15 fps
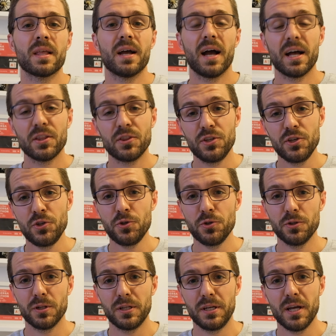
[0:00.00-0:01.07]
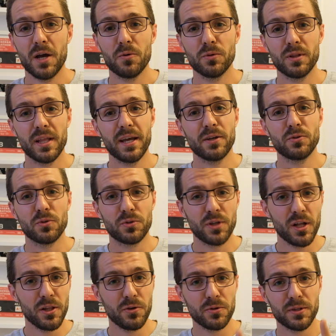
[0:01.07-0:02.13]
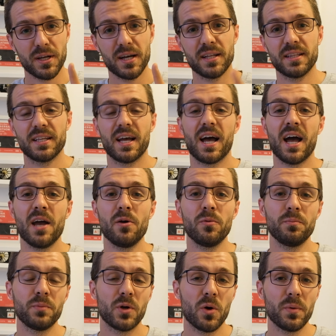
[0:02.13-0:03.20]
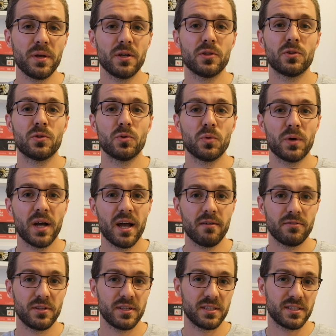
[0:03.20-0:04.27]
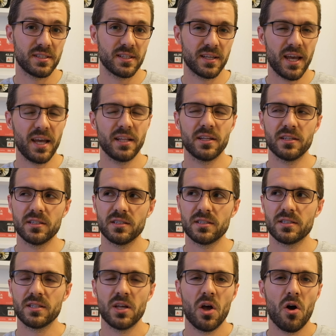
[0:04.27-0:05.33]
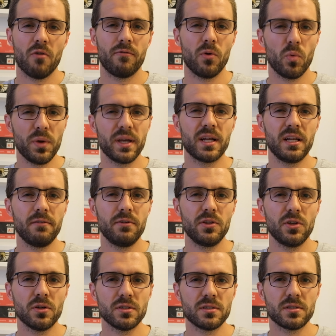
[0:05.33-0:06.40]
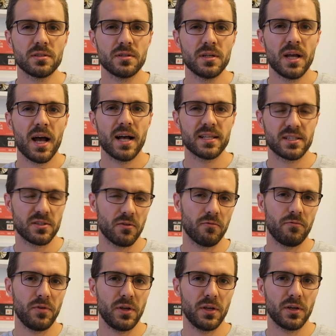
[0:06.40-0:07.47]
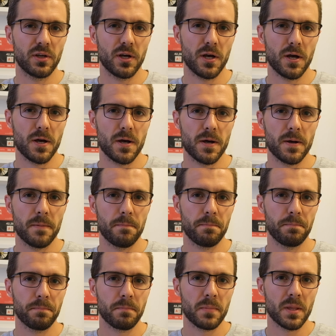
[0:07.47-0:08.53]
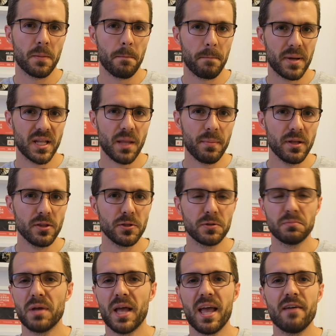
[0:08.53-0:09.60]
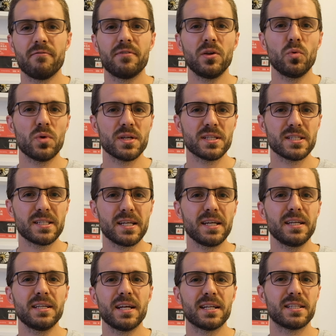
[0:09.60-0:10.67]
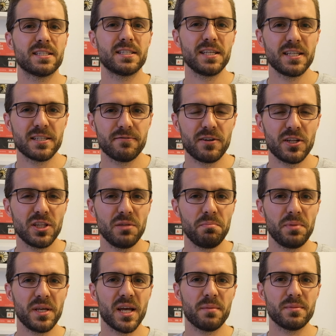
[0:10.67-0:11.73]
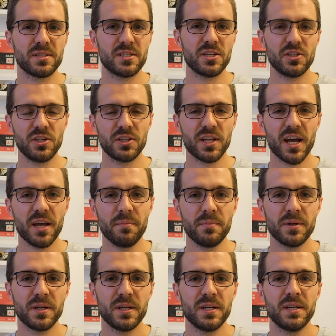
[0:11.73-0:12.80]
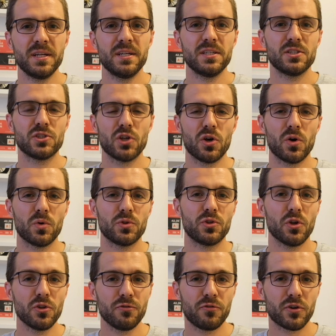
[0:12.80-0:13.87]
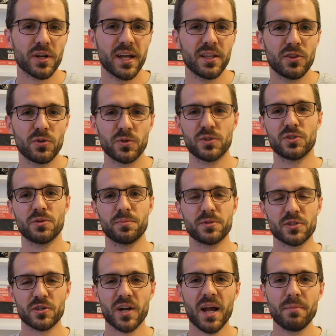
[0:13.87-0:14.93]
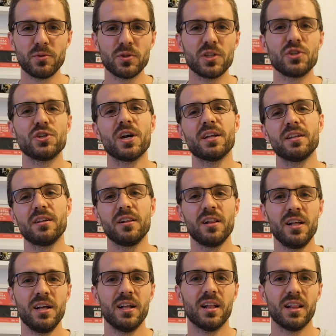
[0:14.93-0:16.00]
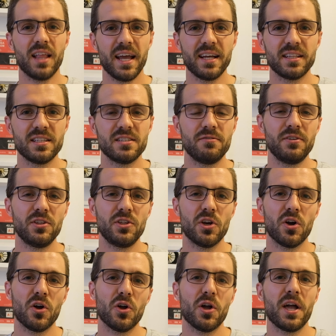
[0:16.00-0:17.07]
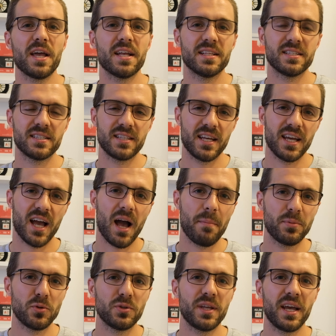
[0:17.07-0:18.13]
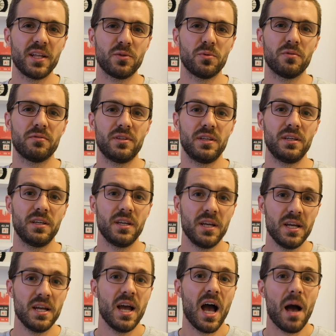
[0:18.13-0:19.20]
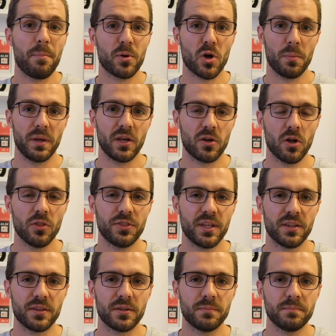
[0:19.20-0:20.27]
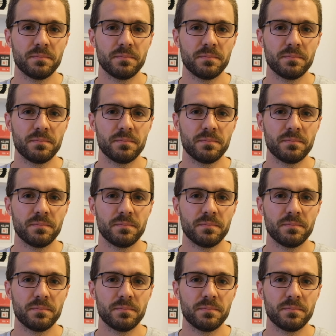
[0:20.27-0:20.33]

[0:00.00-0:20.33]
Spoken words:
Additionally, I would like to tell you that I'm going to have this cadence of the weekly videos as something permanent every Wednesday at 6:30 p.m. Sydney time. So don't forget to subscribe to the channel, like this video and stay up to date with the upcoming content.